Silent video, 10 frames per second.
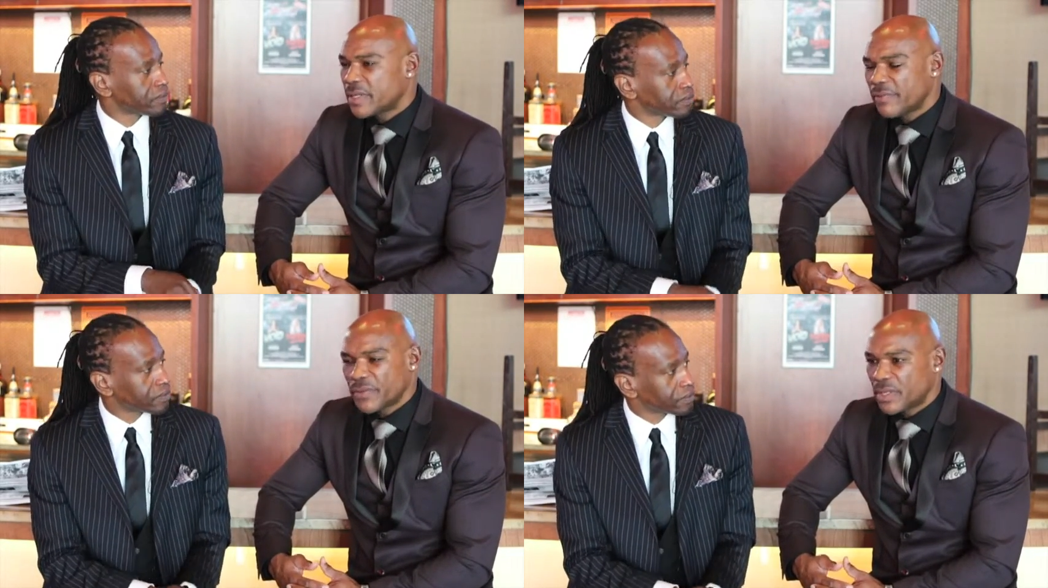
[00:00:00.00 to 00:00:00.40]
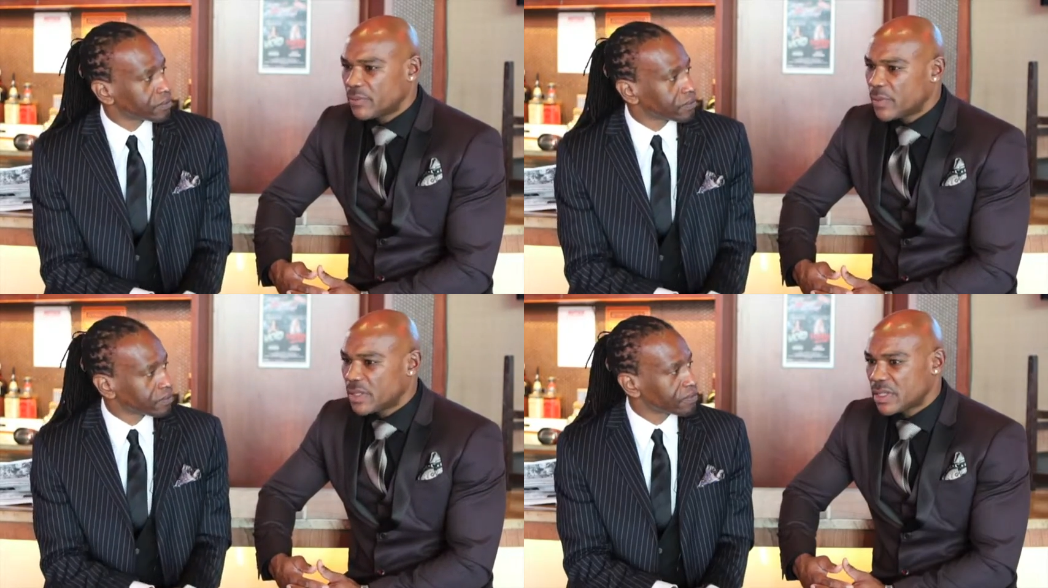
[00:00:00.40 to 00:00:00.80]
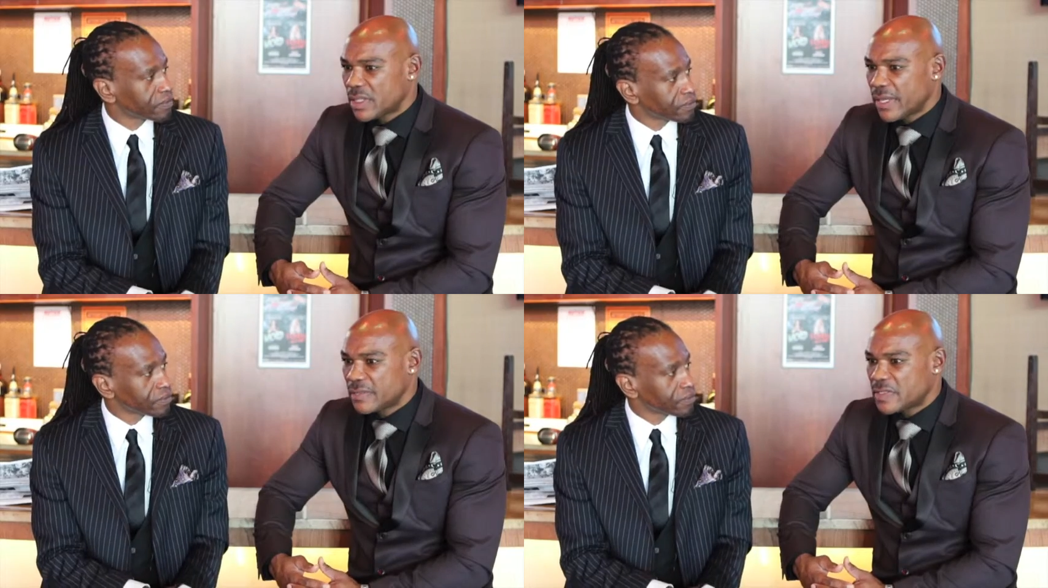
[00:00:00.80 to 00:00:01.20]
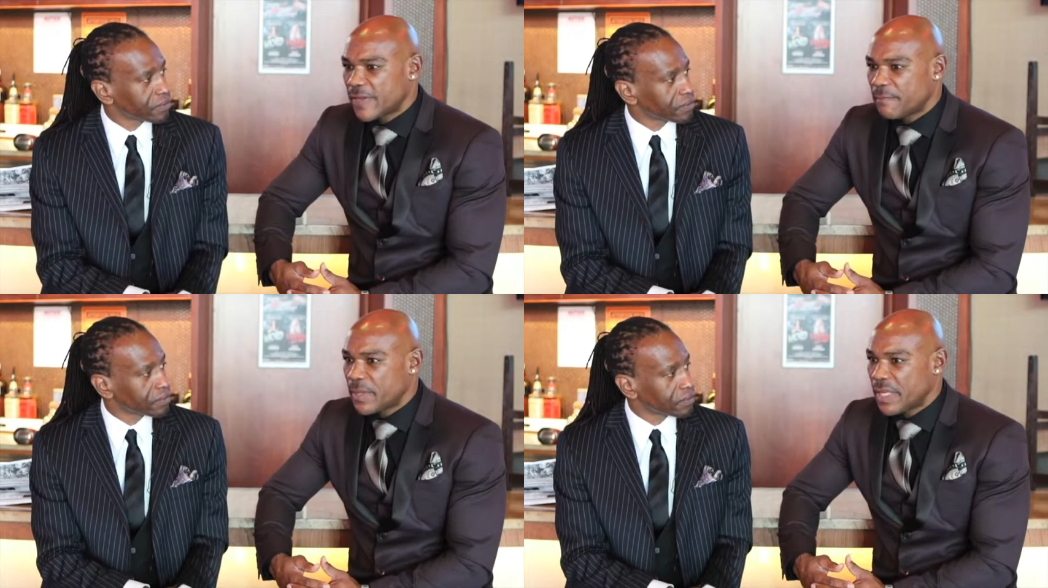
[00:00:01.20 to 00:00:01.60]
Speaker 1: definitely want
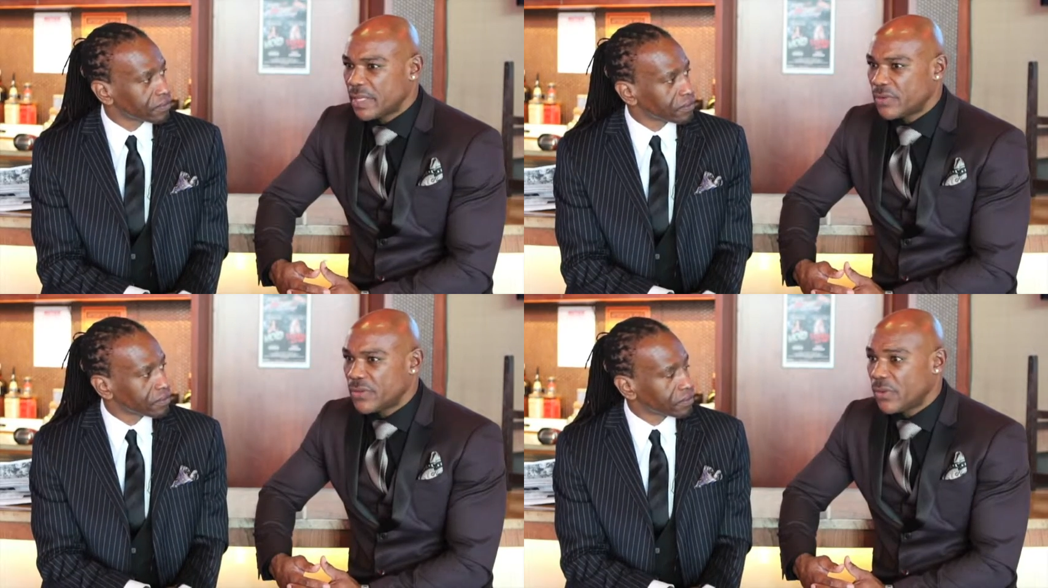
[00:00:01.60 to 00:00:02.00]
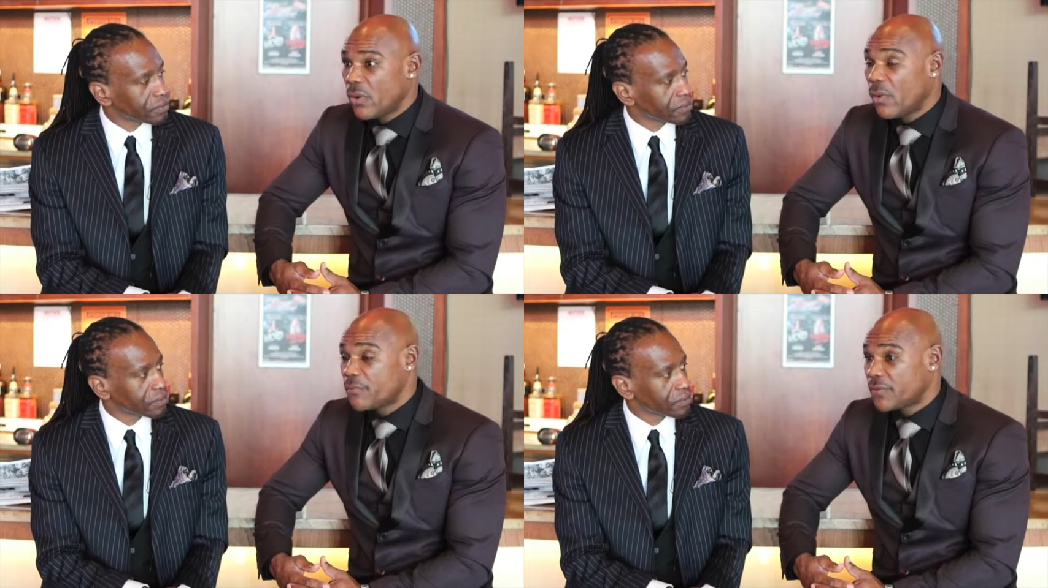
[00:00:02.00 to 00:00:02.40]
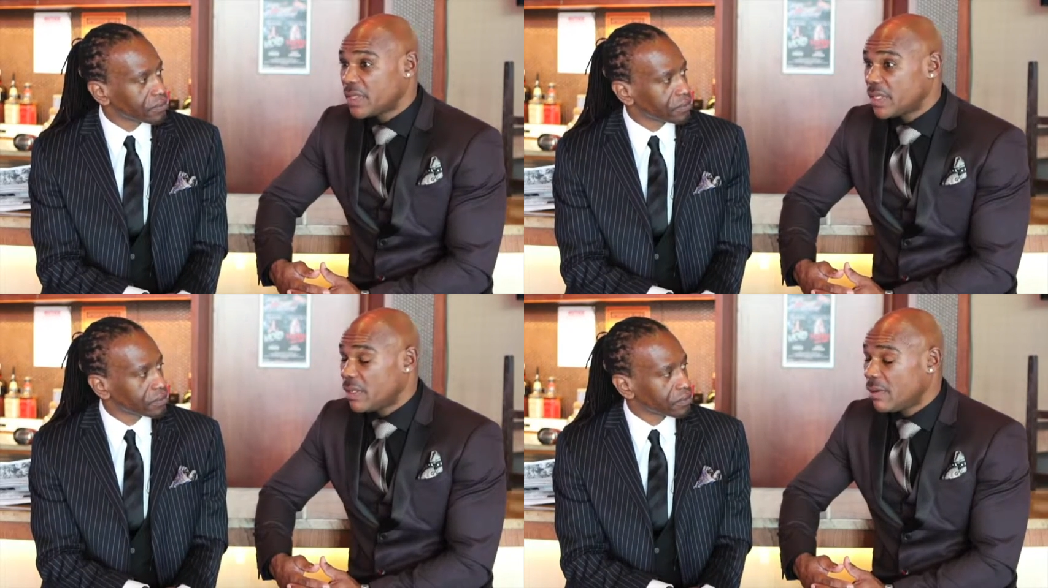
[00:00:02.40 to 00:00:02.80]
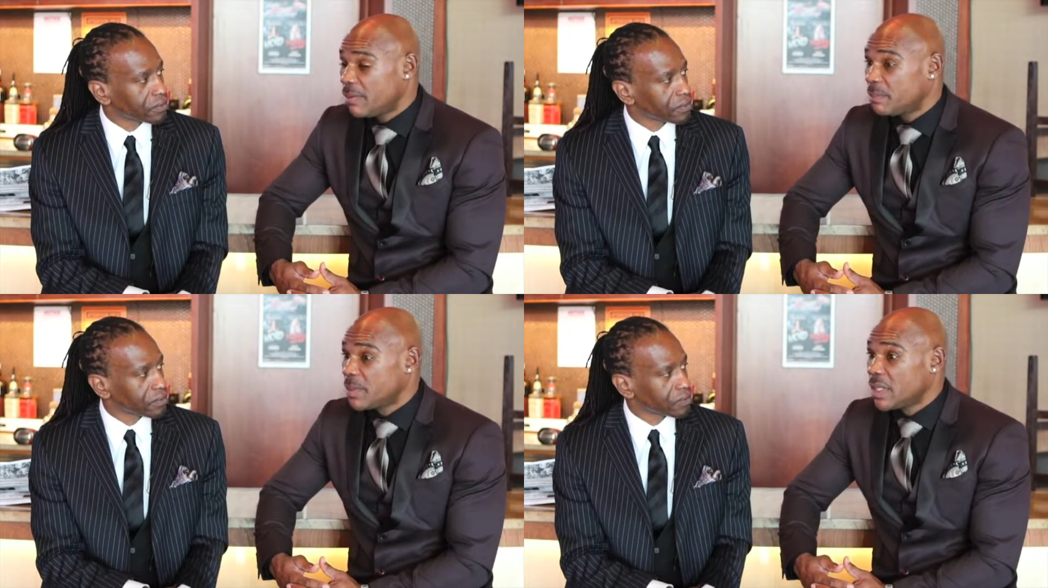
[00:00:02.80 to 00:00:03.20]
Deontay, man. You know, hopefully
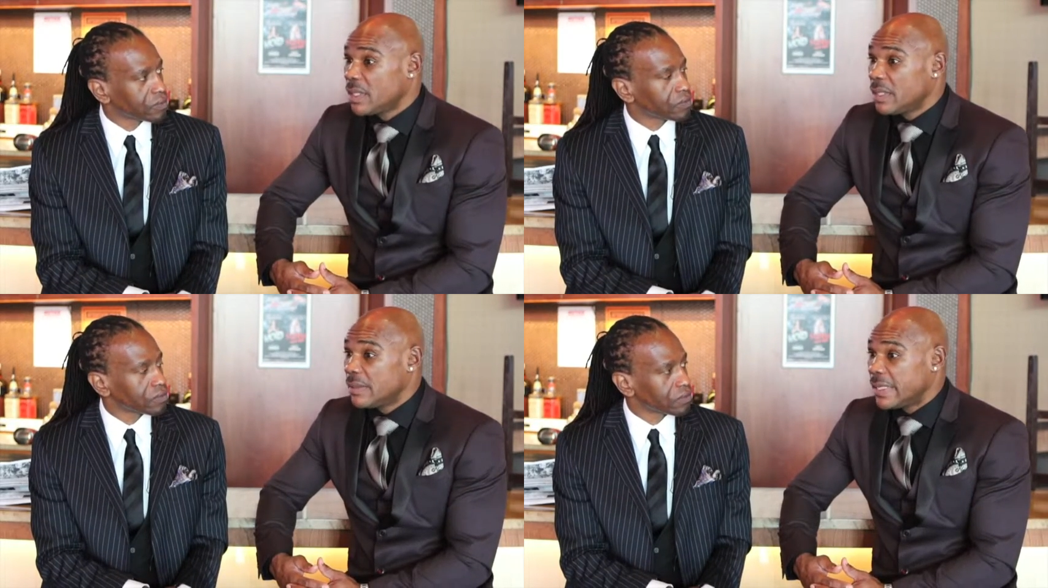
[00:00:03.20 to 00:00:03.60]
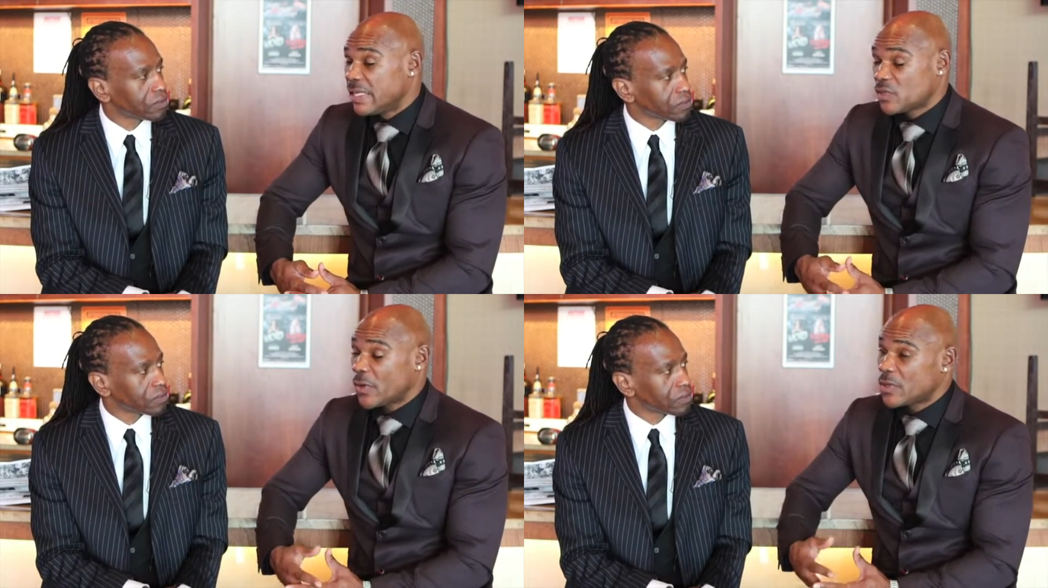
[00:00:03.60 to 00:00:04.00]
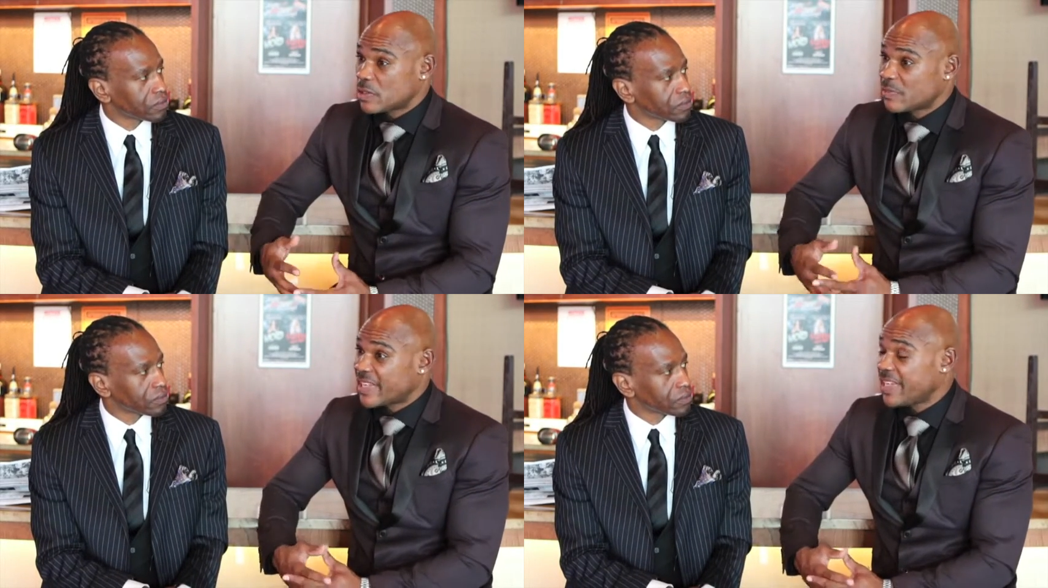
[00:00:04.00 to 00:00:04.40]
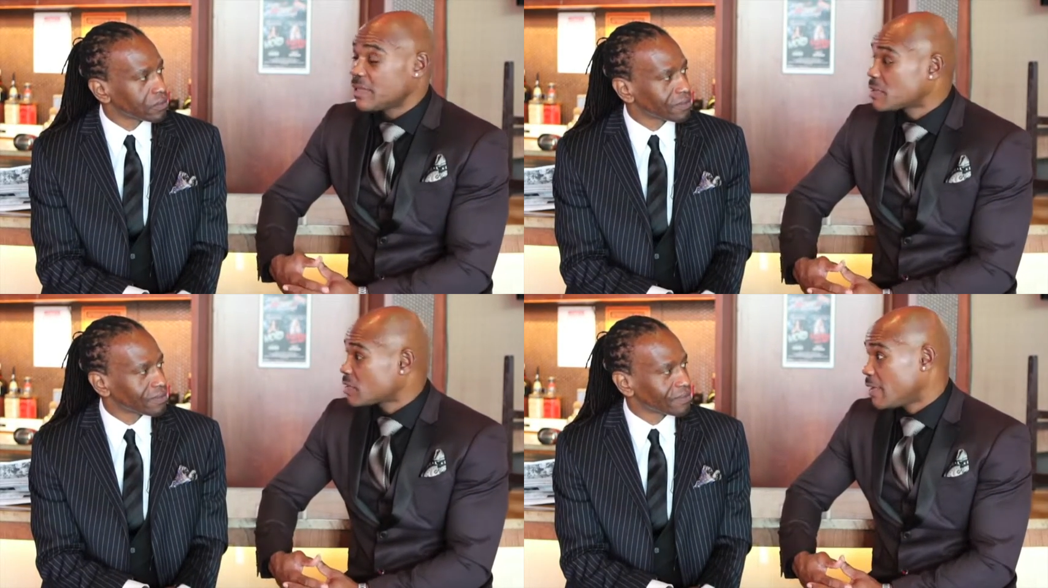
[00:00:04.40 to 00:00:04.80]
um, he saw some
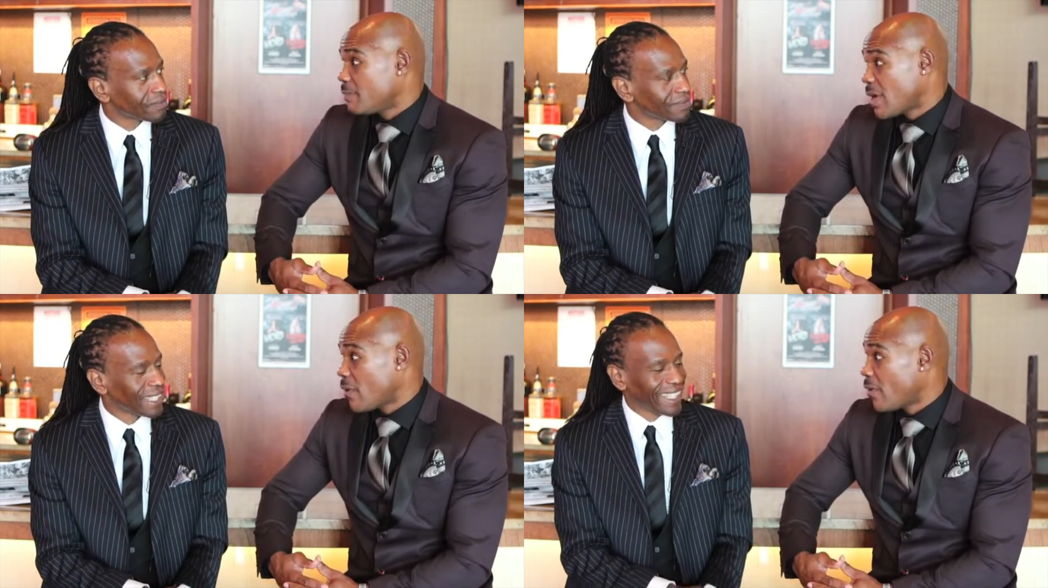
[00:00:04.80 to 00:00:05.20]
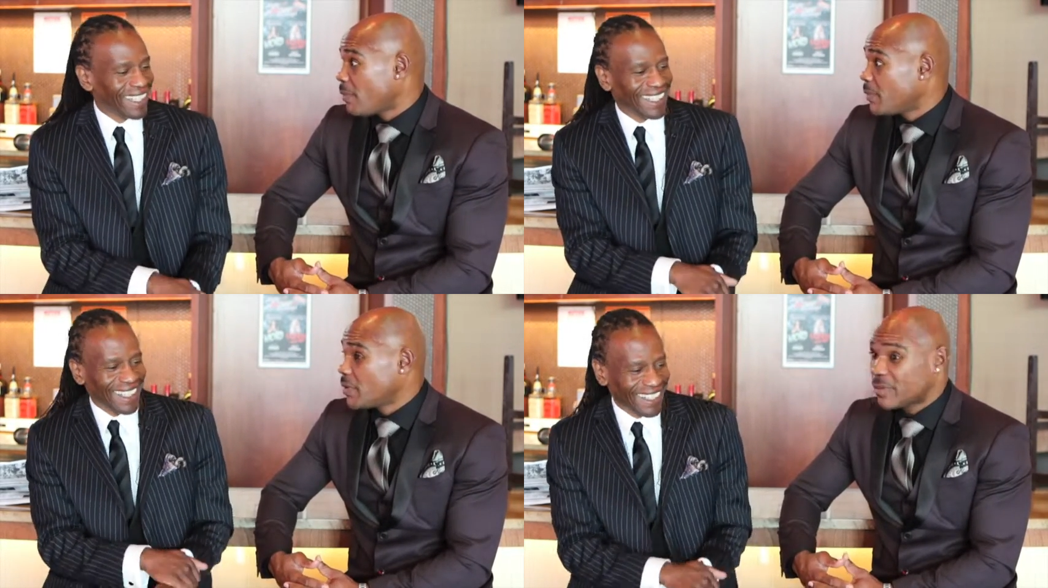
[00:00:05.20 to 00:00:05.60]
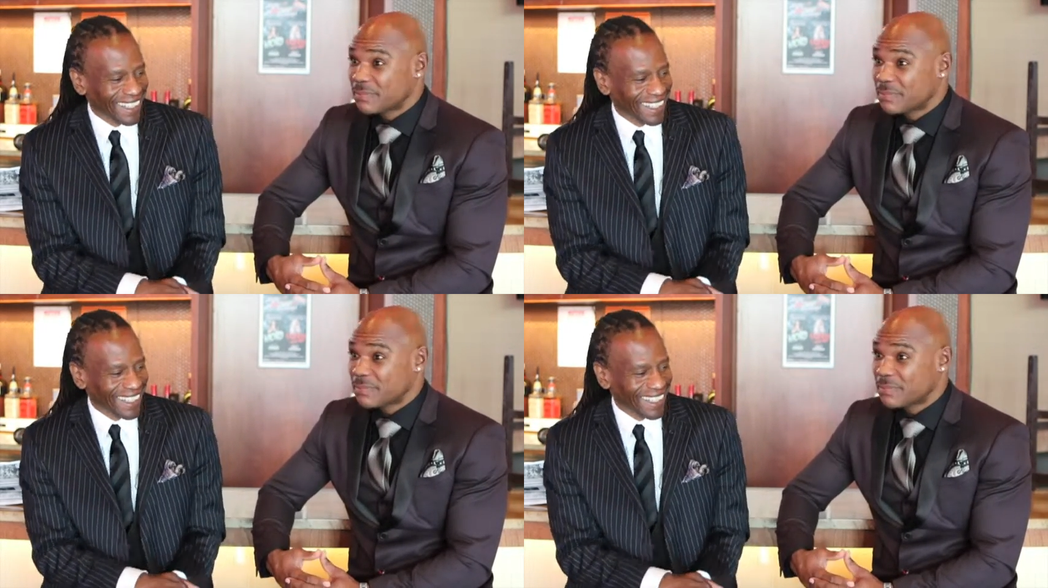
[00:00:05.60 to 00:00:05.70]
kinks in my armor.